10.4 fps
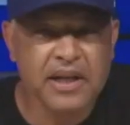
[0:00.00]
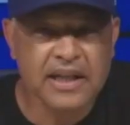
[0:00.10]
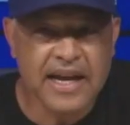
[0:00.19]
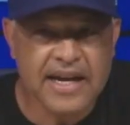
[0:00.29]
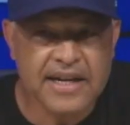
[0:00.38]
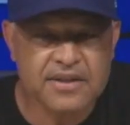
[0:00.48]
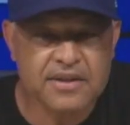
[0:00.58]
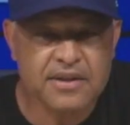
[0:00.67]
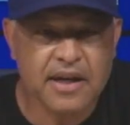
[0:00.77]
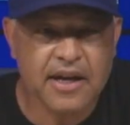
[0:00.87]

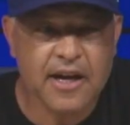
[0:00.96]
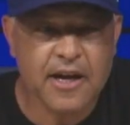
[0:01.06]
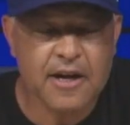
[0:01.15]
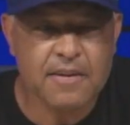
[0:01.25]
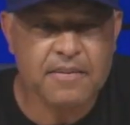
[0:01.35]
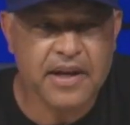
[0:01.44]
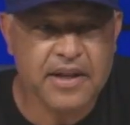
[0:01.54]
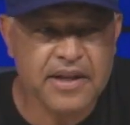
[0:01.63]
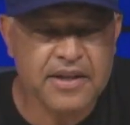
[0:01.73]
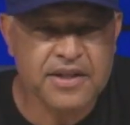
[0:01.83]
less.
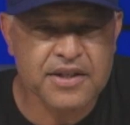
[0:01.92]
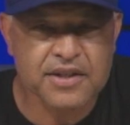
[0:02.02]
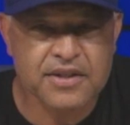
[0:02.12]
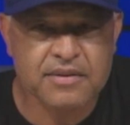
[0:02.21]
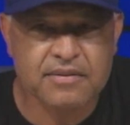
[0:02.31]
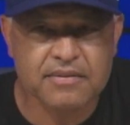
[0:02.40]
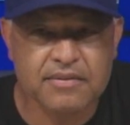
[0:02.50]
This is